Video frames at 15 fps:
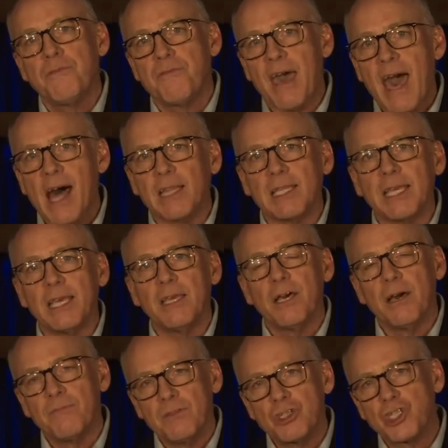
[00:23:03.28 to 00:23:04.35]
the valley
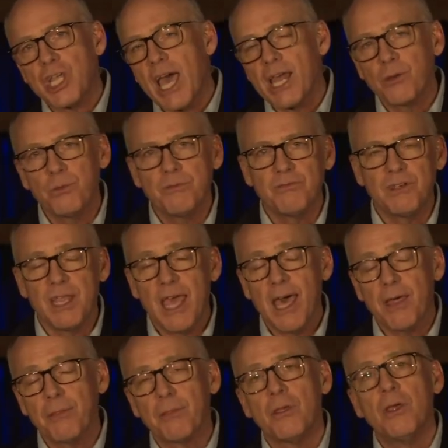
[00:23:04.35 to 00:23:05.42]
of the shadow of
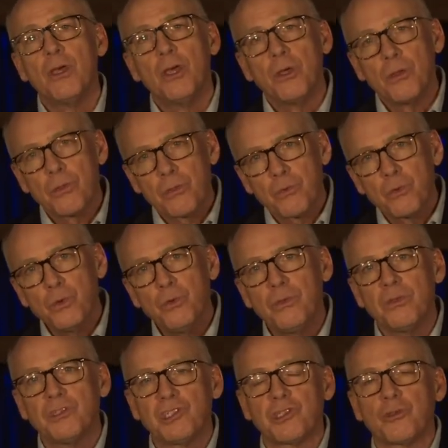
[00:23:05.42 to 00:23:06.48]
death, through
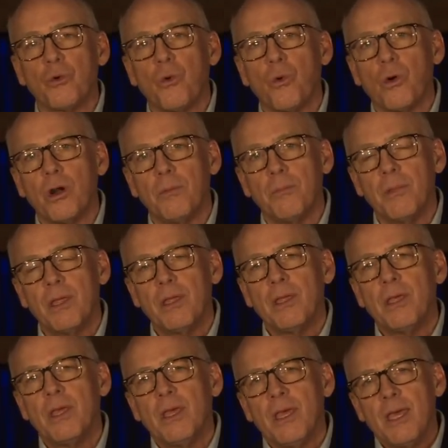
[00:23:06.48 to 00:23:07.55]
the storm.
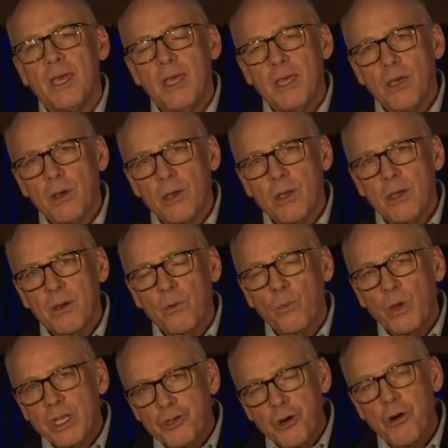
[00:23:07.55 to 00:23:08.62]

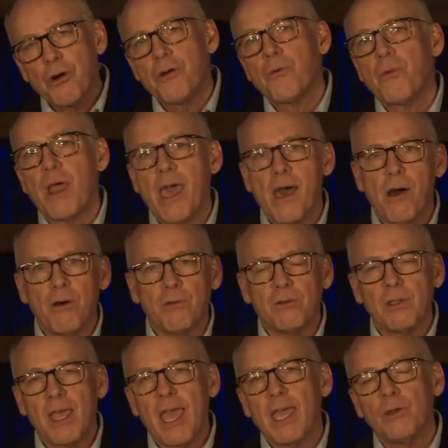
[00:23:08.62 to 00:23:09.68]
We turn
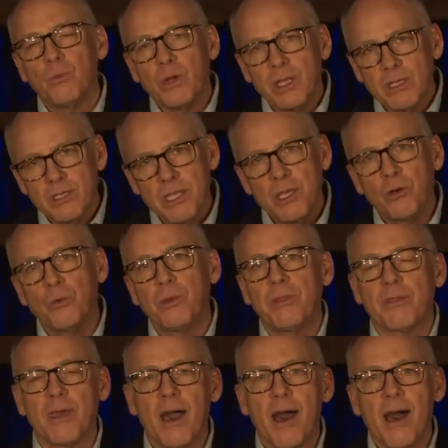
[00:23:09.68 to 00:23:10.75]
around and we deal
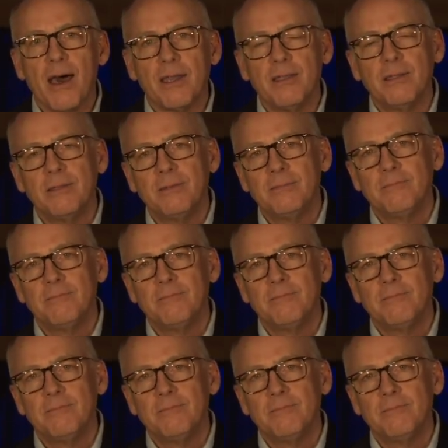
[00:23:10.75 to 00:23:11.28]
with God.